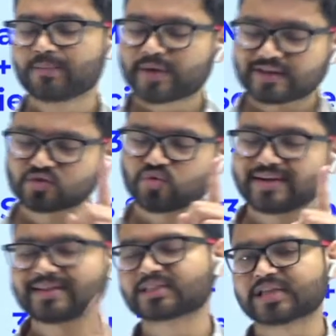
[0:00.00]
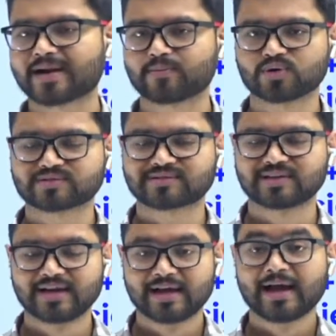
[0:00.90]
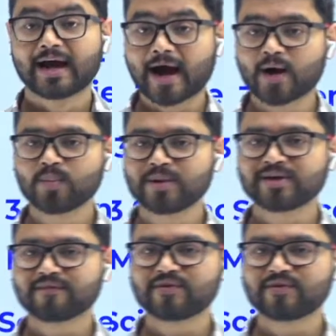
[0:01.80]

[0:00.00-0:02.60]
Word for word: press one in the chat box how many